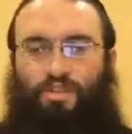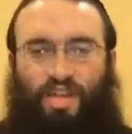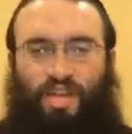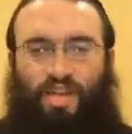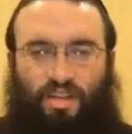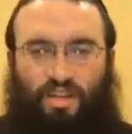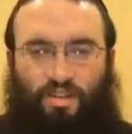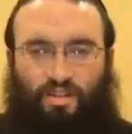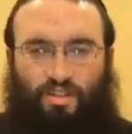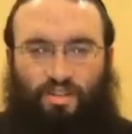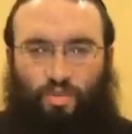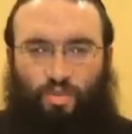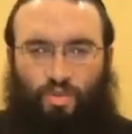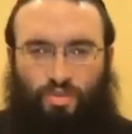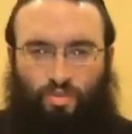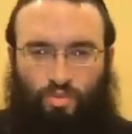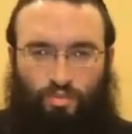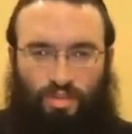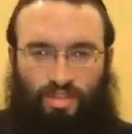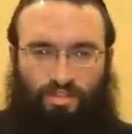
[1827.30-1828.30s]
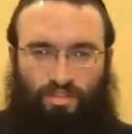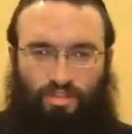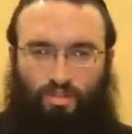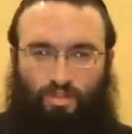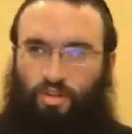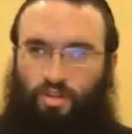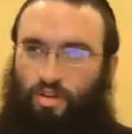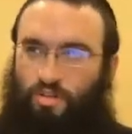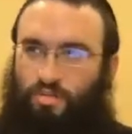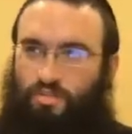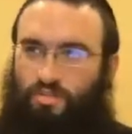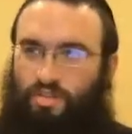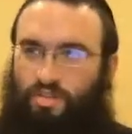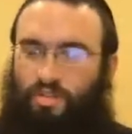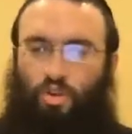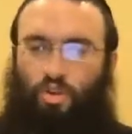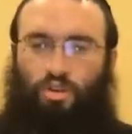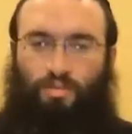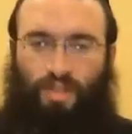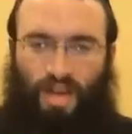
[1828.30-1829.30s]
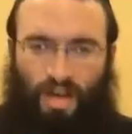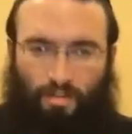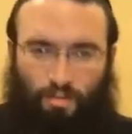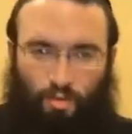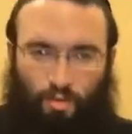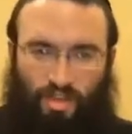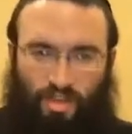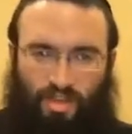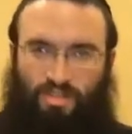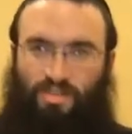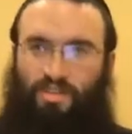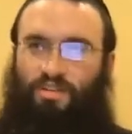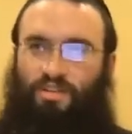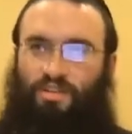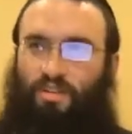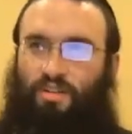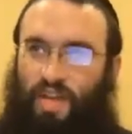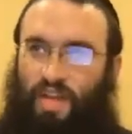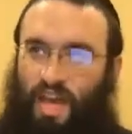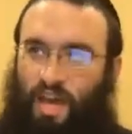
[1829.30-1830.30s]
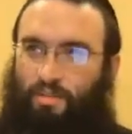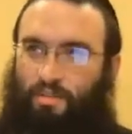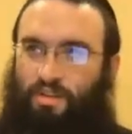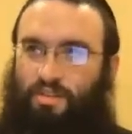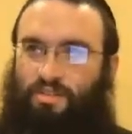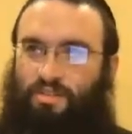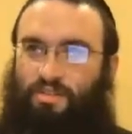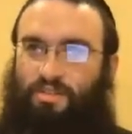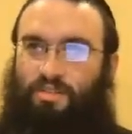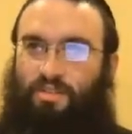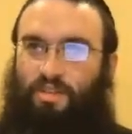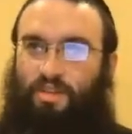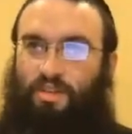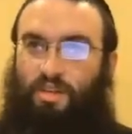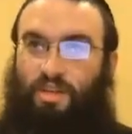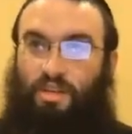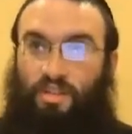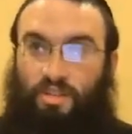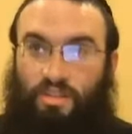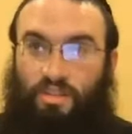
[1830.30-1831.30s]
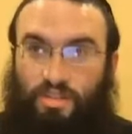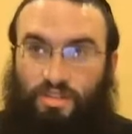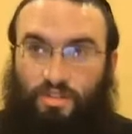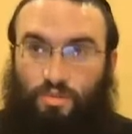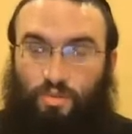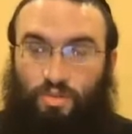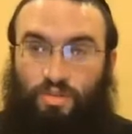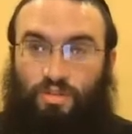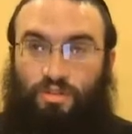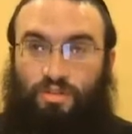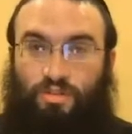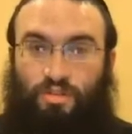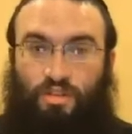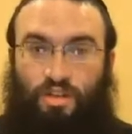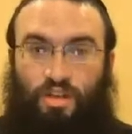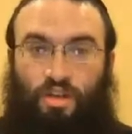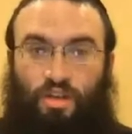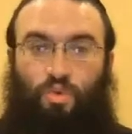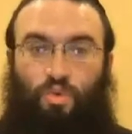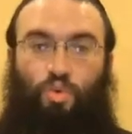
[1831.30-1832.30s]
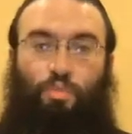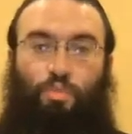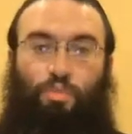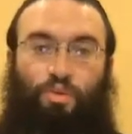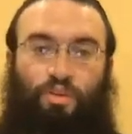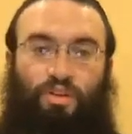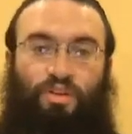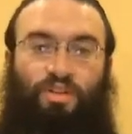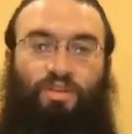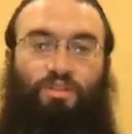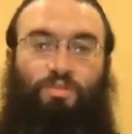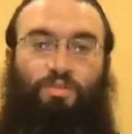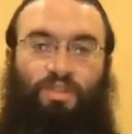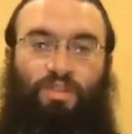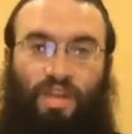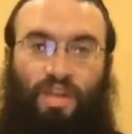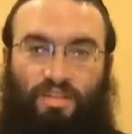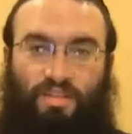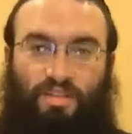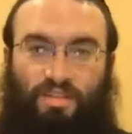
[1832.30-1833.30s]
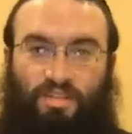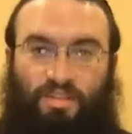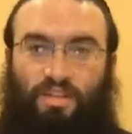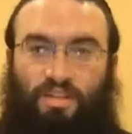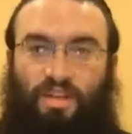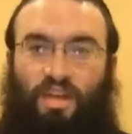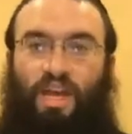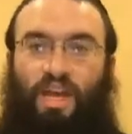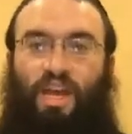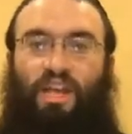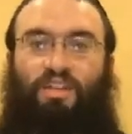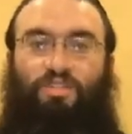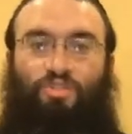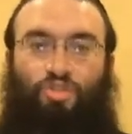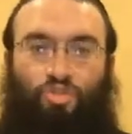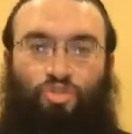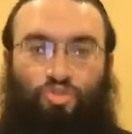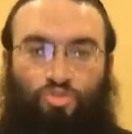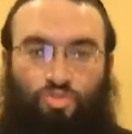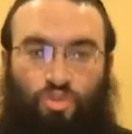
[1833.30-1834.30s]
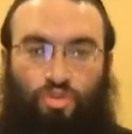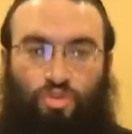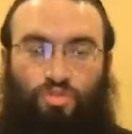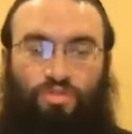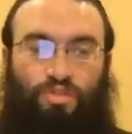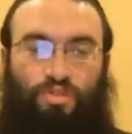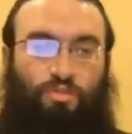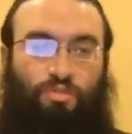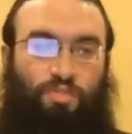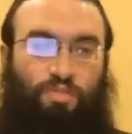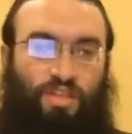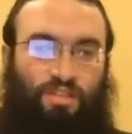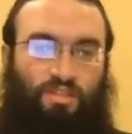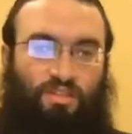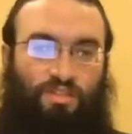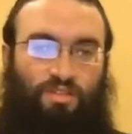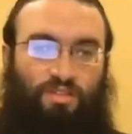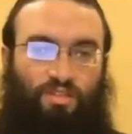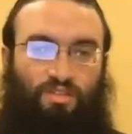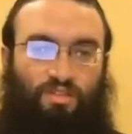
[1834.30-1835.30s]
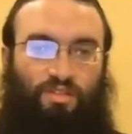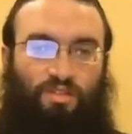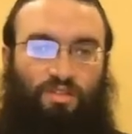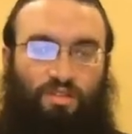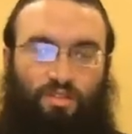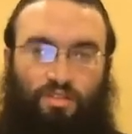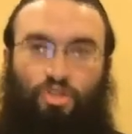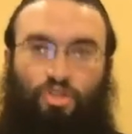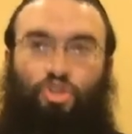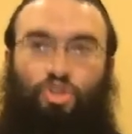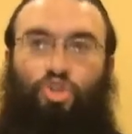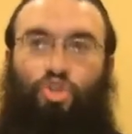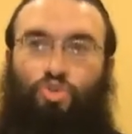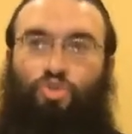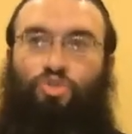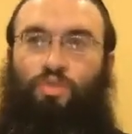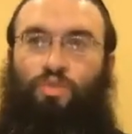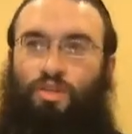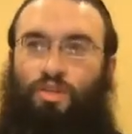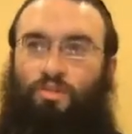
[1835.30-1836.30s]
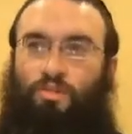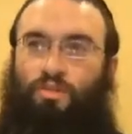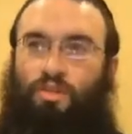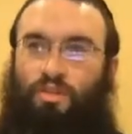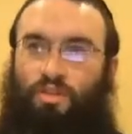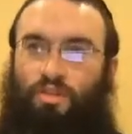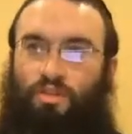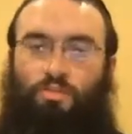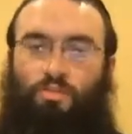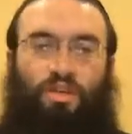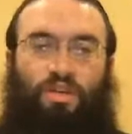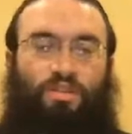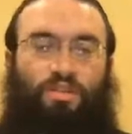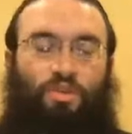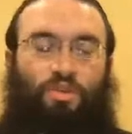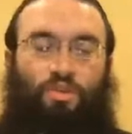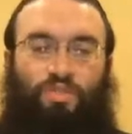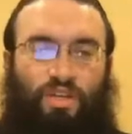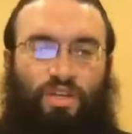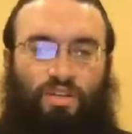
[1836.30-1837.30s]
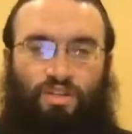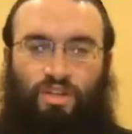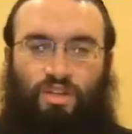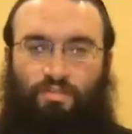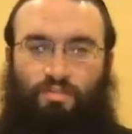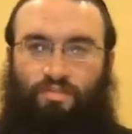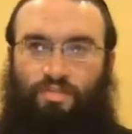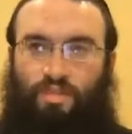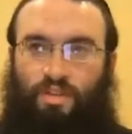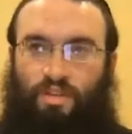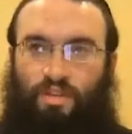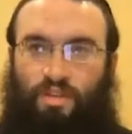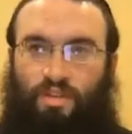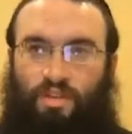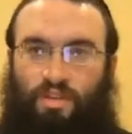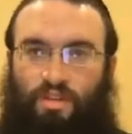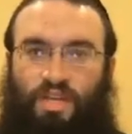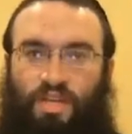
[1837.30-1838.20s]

But you're not going to, this world we're meant to grow. In Olam Haba, we could sit in our hammocks. In this world, we were put in here to be tested, to grow to the biggest Jews we could be, the biggest Ovdei Hashem.